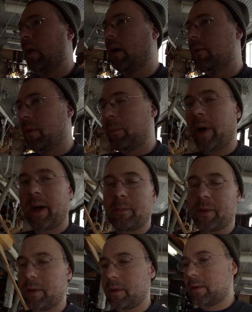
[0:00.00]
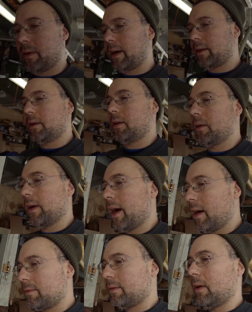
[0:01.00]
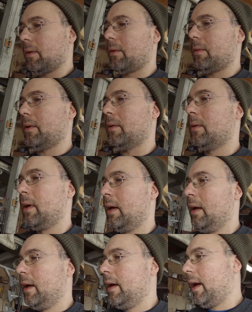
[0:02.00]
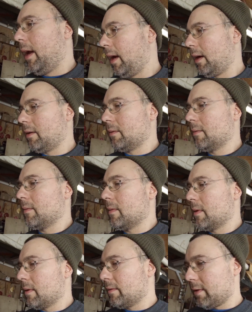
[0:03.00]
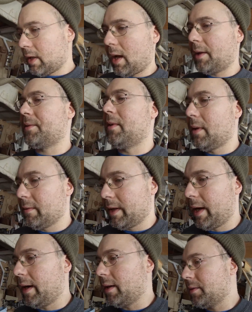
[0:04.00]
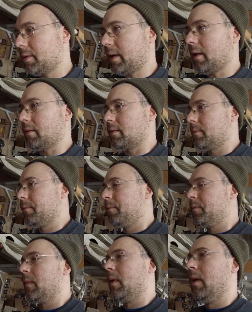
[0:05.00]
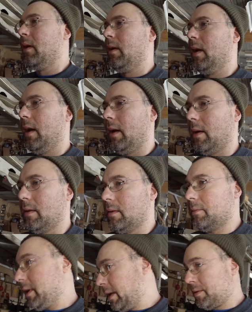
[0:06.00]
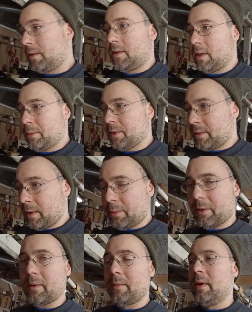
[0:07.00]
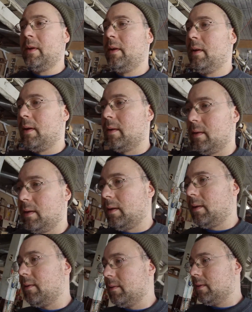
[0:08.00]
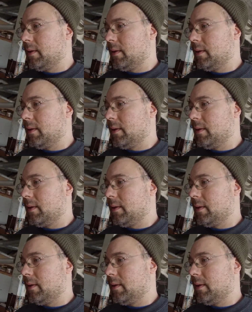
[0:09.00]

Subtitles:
of the pipe that you're directing your airflow through and the velocity of the air itself. And the relationship is simple. The